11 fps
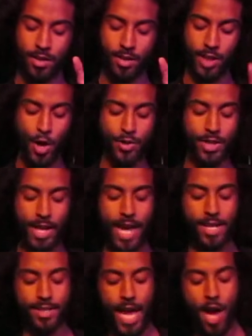Turn your
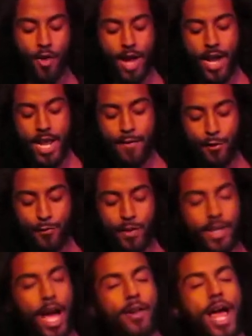light down. I never
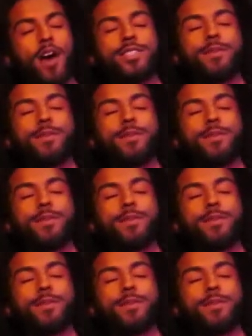figured out how